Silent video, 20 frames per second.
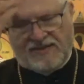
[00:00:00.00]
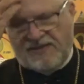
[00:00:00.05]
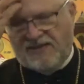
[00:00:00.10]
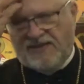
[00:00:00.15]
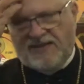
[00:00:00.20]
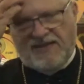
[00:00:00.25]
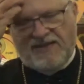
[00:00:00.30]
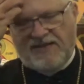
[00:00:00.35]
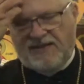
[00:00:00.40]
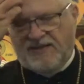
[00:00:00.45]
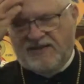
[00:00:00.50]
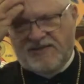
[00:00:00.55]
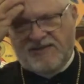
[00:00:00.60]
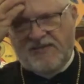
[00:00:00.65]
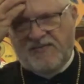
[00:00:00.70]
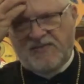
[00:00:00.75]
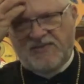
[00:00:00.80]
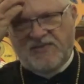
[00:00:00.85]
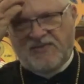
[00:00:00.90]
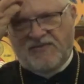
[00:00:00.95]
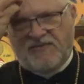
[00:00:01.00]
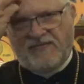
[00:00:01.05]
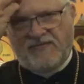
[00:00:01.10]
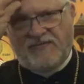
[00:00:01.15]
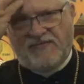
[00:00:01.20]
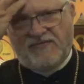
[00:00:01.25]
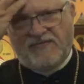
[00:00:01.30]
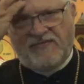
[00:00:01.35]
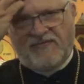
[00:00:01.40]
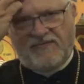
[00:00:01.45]
Again, it seems so
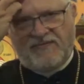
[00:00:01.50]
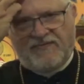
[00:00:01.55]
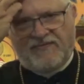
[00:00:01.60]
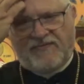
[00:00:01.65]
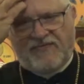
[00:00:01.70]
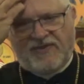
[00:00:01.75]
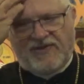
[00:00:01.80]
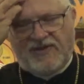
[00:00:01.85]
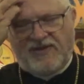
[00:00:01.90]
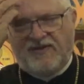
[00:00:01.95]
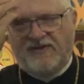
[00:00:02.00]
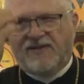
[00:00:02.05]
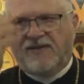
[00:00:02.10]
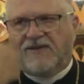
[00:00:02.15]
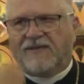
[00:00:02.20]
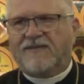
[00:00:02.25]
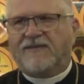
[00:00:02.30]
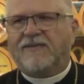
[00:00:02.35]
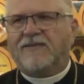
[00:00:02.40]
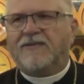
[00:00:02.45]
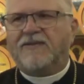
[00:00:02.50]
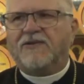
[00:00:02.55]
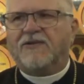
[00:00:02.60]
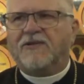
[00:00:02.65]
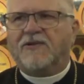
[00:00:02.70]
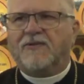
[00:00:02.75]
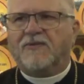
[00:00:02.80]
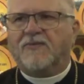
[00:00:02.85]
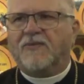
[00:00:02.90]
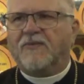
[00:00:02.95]
funny that,
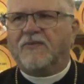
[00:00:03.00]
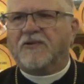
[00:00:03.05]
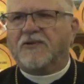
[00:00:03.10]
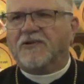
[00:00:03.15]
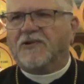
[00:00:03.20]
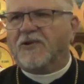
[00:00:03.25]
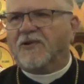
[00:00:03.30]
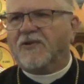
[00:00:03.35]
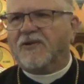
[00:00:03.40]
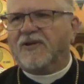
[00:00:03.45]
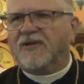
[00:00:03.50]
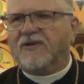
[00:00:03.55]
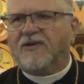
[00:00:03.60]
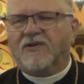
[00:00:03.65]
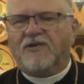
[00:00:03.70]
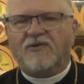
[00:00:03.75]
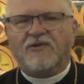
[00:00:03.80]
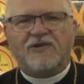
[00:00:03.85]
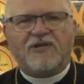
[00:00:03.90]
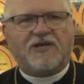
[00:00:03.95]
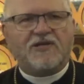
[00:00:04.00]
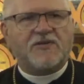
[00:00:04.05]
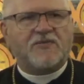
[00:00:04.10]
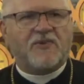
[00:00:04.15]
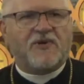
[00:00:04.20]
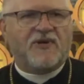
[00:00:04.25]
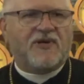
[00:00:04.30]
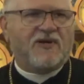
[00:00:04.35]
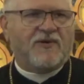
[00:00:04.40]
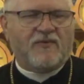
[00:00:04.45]
you know, we were doing in the New
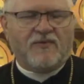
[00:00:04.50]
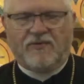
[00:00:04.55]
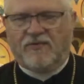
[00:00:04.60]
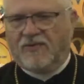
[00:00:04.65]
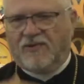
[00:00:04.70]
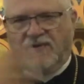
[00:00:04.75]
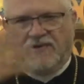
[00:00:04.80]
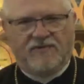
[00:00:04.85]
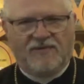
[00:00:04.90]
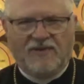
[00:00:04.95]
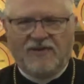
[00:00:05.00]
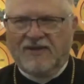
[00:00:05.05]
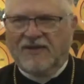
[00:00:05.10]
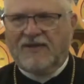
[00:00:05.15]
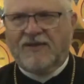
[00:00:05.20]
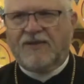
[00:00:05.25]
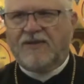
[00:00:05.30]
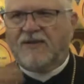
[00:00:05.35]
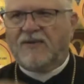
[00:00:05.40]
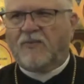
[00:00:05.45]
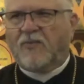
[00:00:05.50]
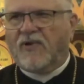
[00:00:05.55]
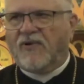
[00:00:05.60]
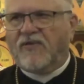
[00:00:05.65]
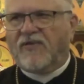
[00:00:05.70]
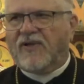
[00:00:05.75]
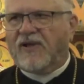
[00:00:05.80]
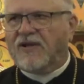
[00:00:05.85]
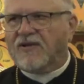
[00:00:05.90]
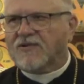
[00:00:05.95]
Testament, here we're on
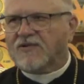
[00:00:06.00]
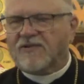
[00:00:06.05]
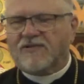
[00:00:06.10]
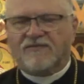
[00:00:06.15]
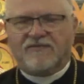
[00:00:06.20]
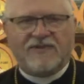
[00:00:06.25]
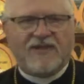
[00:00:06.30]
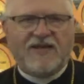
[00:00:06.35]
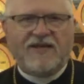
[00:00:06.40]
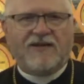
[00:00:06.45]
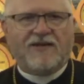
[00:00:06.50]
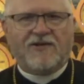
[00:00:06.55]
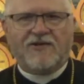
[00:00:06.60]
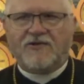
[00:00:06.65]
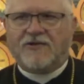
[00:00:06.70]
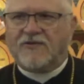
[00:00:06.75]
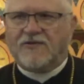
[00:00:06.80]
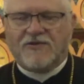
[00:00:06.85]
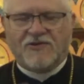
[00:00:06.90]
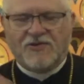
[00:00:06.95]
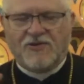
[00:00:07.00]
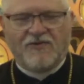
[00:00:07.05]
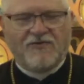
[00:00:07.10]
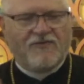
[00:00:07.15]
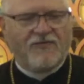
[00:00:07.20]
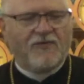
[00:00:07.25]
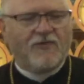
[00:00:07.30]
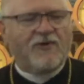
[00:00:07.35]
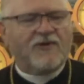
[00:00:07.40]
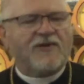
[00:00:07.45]
1,800 and
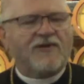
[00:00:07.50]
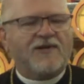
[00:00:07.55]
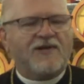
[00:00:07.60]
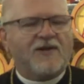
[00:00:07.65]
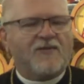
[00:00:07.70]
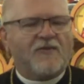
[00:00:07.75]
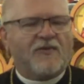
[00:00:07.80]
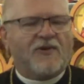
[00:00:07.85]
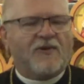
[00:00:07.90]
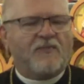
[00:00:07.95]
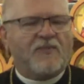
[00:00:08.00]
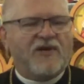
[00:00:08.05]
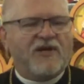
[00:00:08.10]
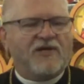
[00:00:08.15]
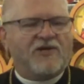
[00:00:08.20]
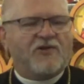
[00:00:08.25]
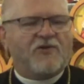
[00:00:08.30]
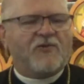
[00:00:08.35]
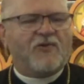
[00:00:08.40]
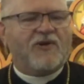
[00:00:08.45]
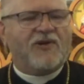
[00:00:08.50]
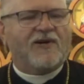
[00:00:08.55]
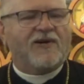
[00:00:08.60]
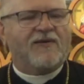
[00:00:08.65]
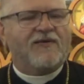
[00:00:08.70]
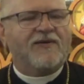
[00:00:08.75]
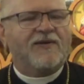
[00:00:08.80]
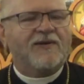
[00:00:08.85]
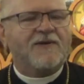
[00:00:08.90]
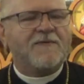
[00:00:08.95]
so forth, and here we're on page
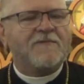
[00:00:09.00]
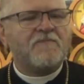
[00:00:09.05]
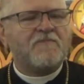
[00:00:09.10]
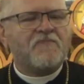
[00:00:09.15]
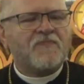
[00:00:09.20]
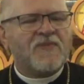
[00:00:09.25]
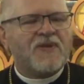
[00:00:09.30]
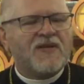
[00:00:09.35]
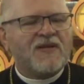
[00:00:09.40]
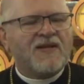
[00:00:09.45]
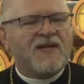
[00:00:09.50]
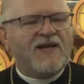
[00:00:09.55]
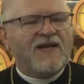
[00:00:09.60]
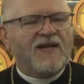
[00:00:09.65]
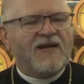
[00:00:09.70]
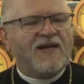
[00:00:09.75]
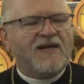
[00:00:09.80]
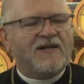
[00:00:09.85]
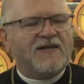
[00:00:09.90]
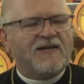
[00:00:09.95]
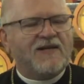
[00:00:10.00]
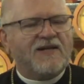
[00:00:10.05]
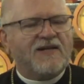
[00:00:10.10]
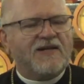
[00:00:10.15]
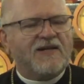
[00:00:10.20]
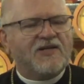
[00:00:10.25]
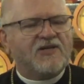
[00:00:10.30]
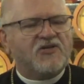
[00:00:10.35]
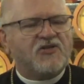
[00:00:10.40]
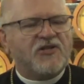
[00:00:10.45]
12. And
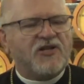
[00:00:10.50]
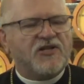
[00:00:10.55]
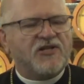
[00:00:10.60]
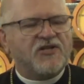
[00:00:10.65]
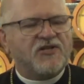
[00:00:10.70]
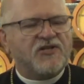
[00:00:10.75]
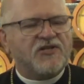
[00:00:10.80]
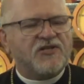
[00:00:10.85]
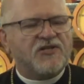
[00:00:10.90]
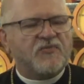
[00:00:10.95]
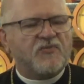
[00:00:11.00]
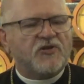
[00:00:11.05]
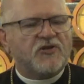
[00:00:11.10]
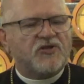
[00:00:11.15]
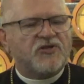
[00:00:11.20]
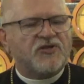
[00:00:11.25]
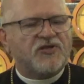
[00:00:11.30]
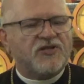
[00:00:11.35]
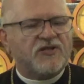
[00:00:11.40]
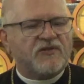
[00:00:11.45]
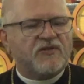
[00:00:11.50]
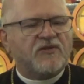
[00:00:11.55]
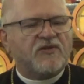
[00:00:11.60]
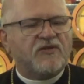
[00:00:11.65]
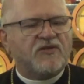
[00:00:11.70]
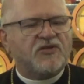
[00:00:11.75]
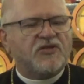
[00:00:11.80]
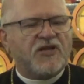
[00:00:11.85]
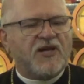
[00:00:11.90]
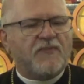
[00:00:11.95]
uh, it's Genesis, we're still
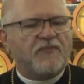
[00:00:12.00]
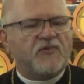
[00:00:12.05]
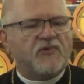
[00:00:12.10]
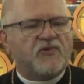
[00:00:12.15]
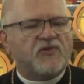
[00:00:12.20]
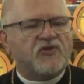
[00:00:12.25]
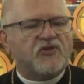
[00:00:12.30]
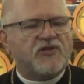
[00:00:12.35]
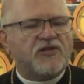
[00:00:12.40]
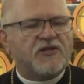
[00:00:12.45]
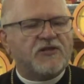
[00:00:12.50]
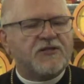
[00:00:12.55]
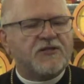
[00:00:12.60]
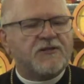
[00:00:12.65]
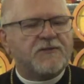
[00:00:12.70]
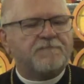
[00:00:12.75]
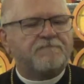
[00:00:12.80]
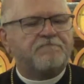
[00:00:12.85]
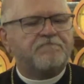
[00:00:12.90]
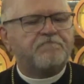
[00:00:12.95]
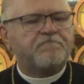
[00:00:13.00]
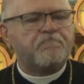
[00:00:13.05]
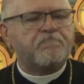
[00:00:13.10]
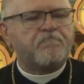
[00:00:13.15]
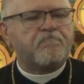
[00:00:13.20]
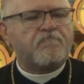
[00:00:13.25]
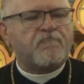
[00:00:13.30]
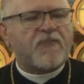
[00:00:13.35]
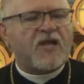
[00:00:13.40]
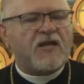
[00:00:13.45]
in chapter 6,
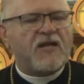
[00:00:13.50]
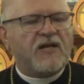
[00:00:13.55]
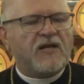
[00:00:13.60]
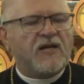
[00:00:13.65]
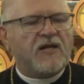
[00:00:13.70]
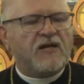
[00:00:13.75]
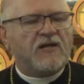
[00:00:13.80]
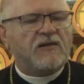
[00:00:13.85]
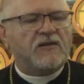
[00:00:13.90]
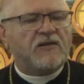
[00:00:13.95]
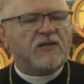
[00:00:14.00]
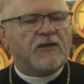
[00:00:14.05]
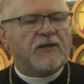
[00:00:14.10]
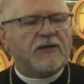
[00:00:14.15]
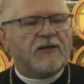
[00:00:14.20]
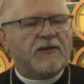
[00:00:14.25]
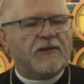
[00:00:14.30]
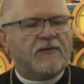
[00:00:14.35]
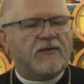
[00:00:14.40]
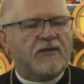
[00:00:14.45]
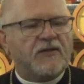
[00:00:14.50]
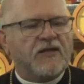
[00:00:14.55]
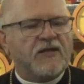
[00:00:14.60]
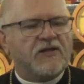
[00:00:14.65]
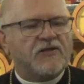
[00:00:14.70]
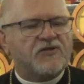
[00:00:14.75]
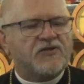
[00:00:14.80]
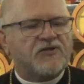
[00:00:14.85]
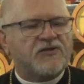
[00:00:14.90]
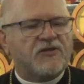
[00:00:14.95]
and uh,
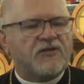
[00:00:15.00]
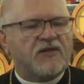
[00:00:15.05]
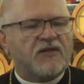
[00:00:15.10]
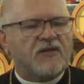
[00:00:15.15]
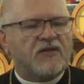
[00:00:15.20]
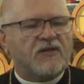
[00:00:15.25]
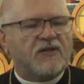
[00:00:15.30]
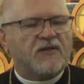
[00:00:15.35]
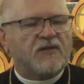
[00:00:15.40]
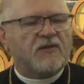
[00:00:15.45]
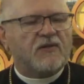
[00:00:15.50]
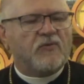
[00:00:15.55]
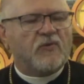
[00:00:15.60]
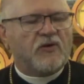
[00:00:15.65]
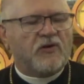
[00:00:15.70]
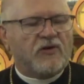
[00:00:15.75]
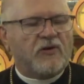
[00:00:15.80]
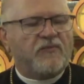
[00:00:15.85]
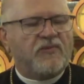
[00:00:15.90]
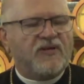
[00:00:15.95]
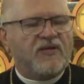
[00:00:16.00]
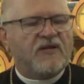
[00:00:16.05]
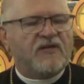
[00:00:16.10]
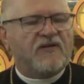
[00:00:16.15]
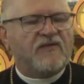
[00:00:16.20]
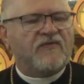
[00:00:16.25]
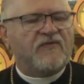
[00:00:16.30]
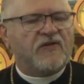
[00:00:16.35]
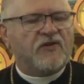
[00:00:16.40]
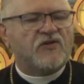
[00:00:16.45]
it's uh, we're going to be
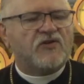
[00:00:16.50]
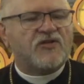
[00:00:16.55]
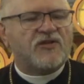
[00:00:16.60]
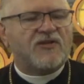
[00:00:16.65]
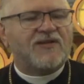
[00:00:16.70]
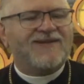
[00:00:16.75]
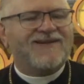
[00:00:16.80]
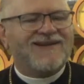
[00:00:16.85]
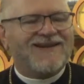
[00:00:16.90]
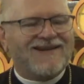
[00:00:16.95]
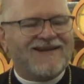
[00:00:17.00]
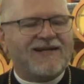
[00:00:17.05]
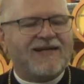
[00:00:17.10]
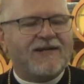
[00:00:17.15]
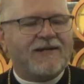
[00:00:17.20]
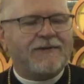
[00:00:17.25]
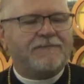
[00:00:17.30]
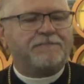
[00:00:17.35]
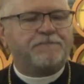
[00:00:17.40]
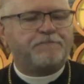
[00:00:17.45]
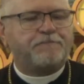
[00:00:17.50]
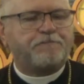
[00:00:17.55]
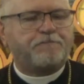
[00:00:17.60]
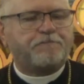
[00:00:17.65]
at verse 9.